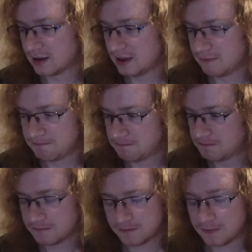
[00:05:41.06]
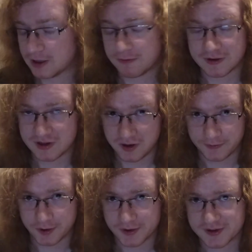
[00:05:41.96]
in like with
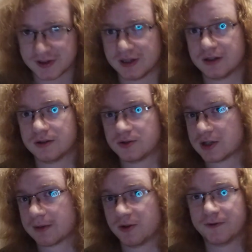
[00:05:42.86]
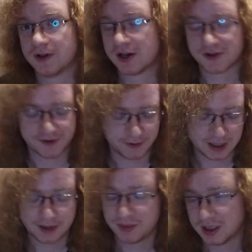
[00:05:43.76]
Xenoverse and Dragon Ball Fighters and
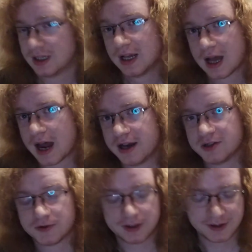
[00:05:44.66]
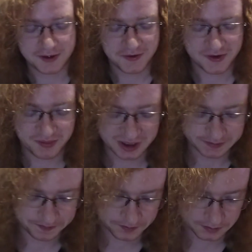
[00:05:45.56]
whatnot, but I enjoyed those. But